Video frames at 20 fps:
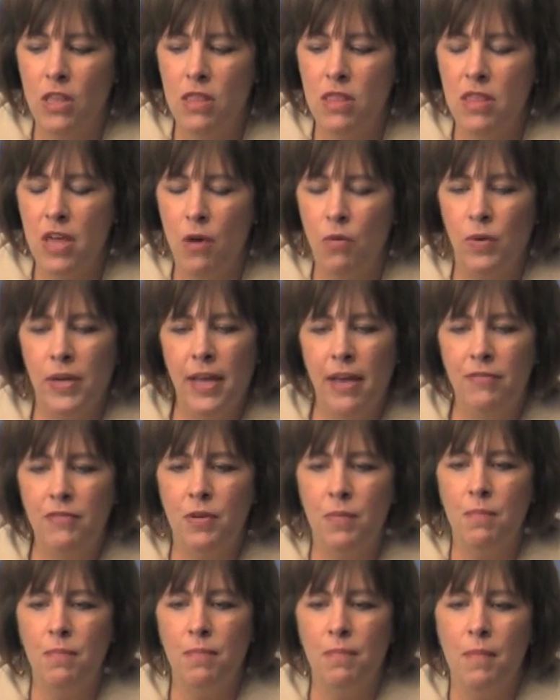that we have
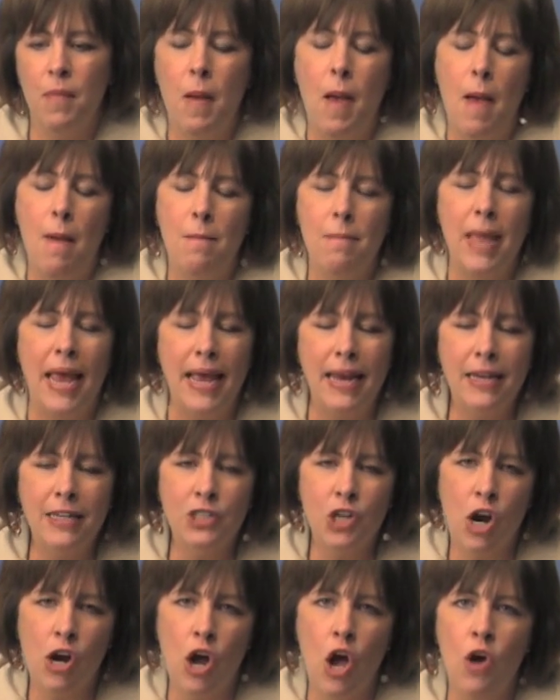to
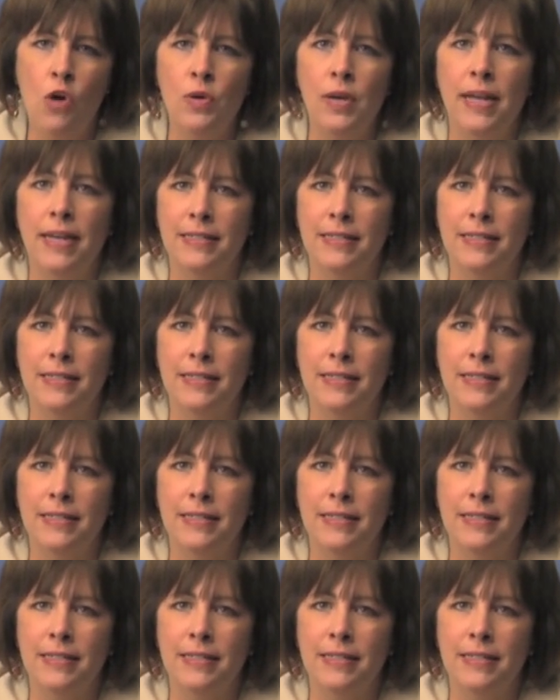manage our own